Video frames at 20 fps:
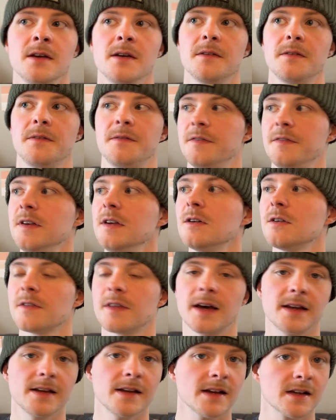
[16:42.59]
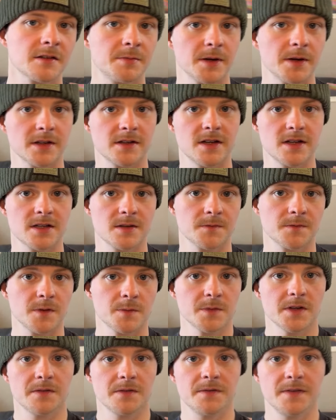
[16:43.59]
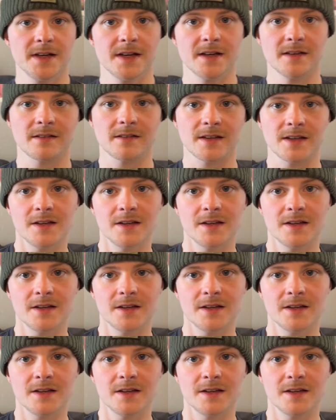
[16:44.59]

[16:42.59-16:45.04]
feel that expectation from their fans